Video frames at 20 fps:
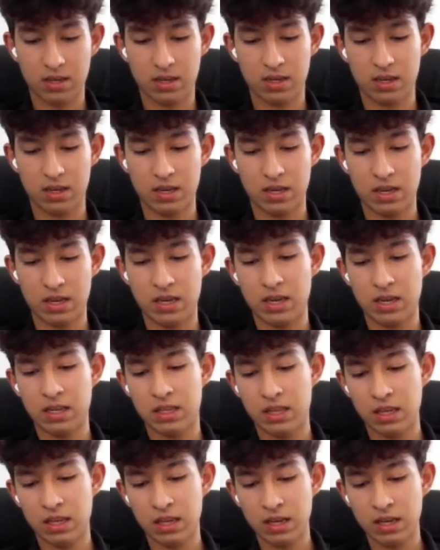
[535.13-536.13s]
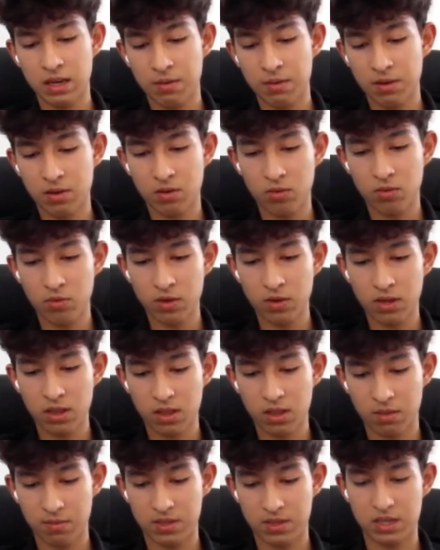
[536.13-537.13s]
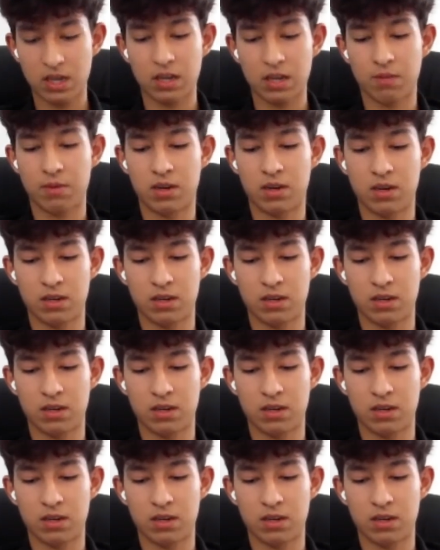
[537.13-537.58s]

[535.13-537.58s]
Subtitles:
then I'm gonna go with metallic bond.